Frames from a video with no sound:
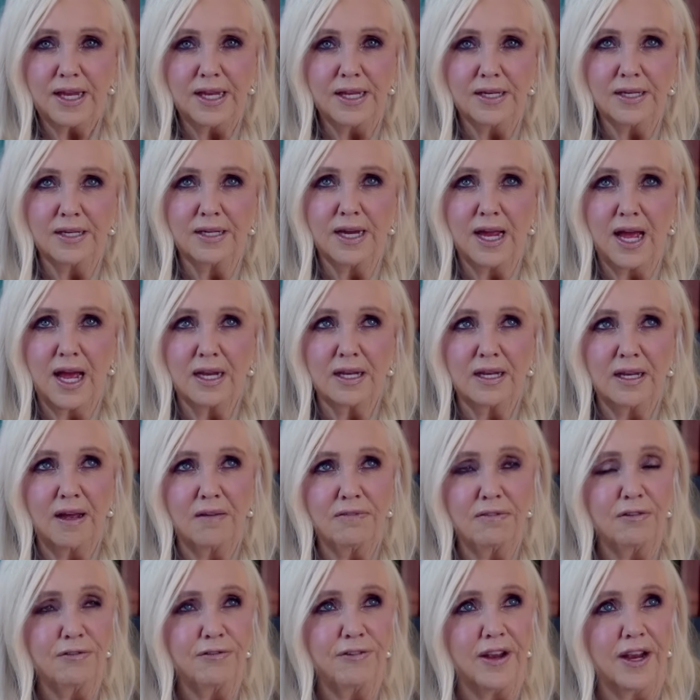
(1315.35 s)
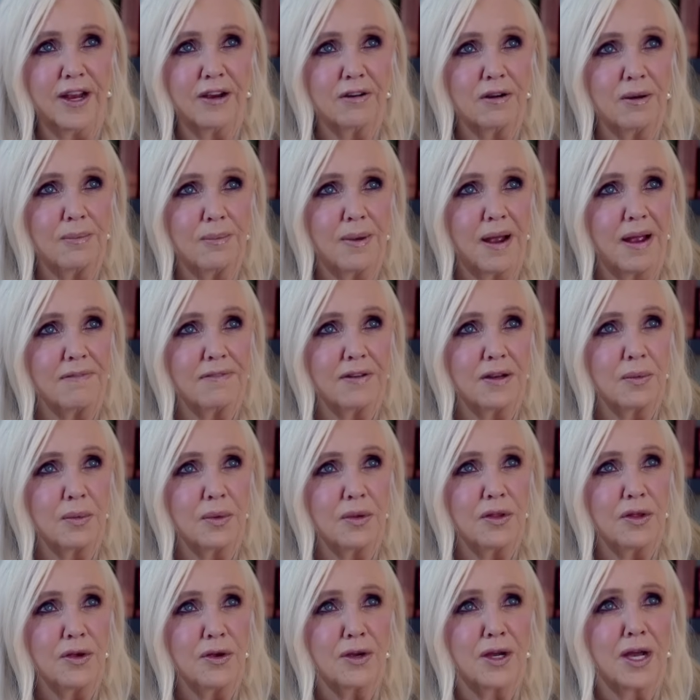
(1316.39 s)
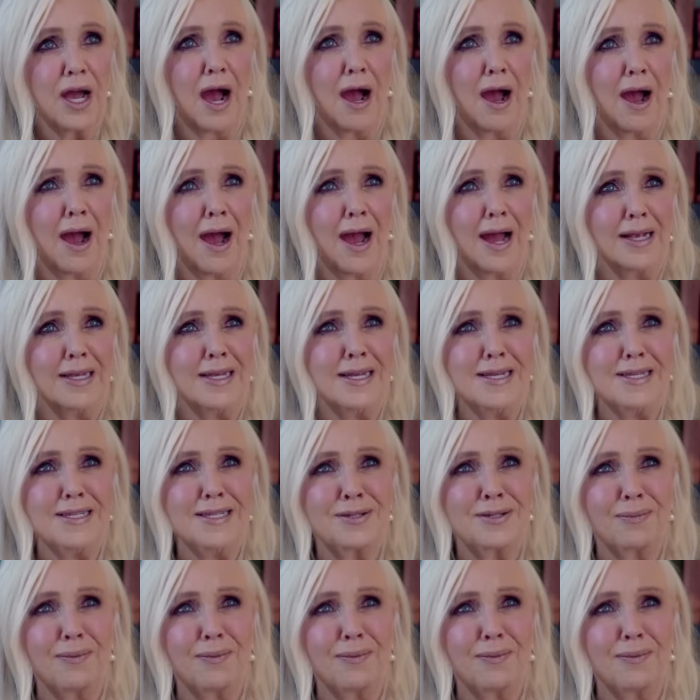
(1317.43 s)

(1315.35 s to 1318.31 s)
in and out love affair I'm having with you guys.